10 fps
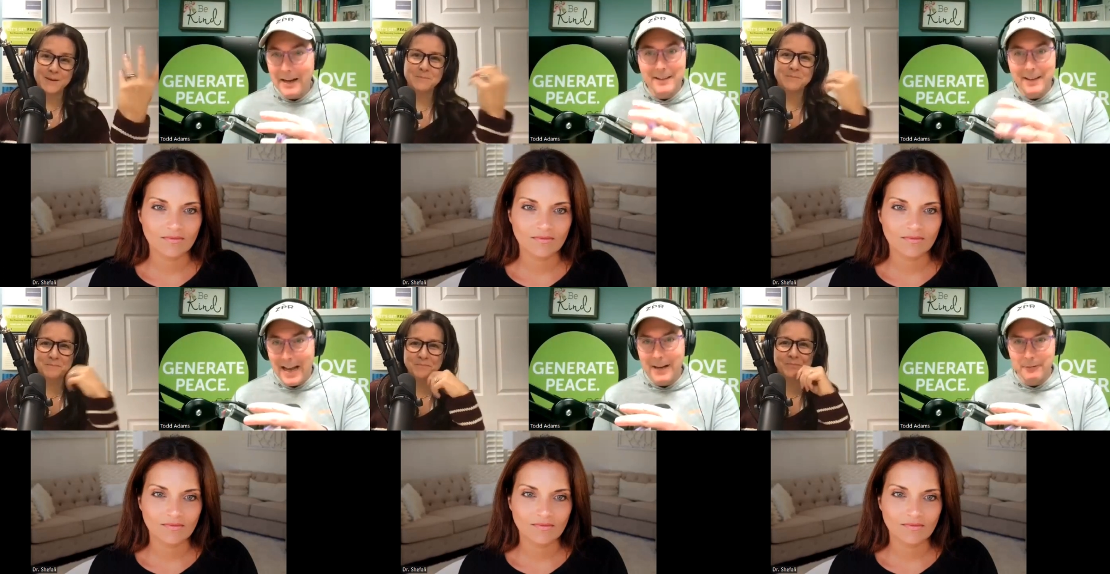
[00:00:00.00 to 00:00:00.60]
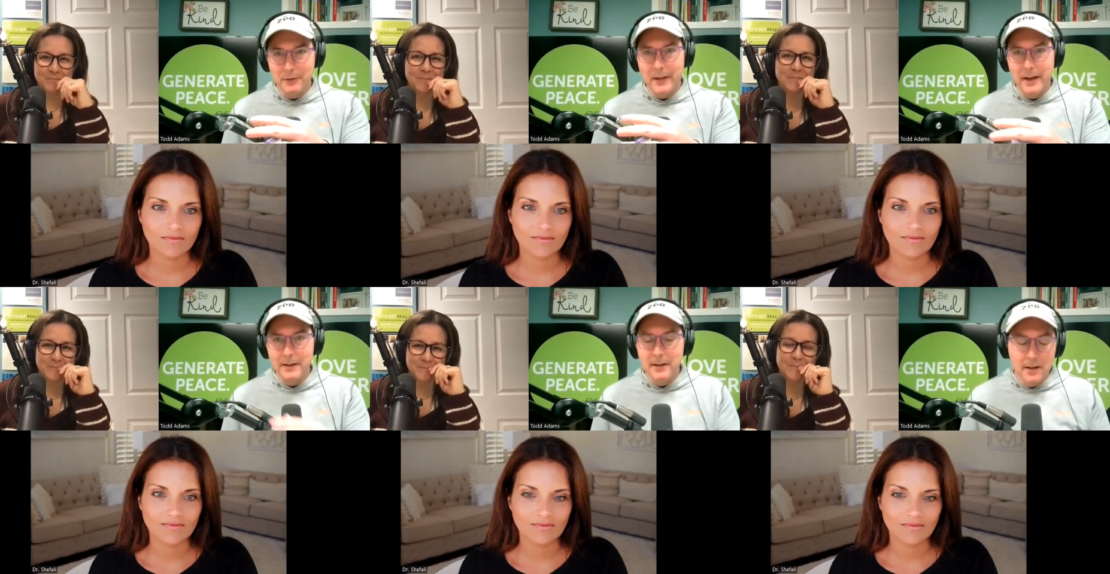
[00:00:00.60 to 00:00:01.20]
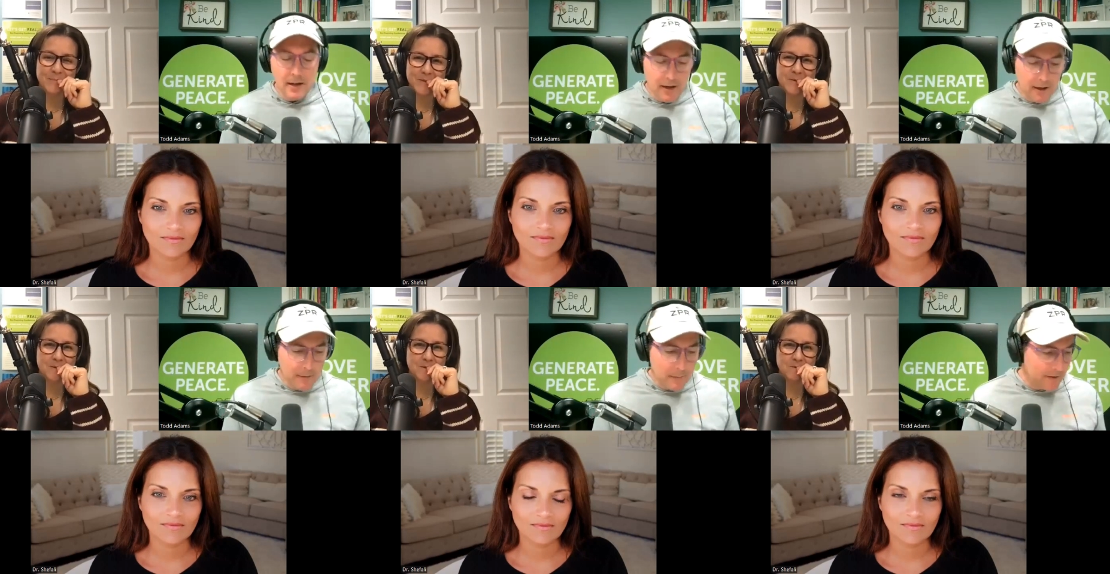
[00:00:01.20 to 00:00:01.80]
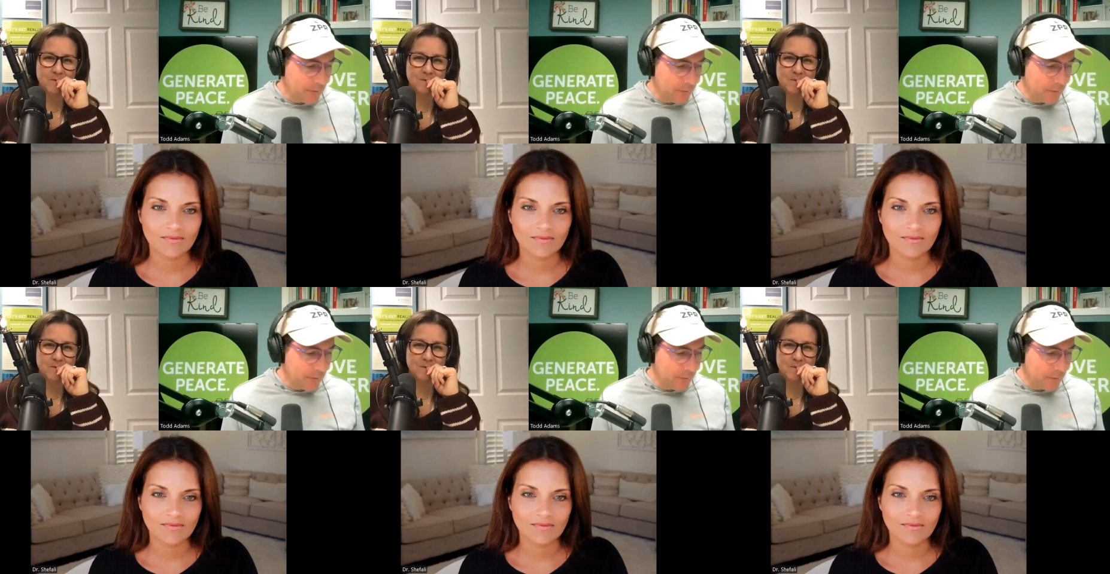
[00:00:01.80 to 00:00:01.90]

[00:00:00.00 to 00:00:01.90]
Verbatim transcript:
Speaker 1: guidance after that um,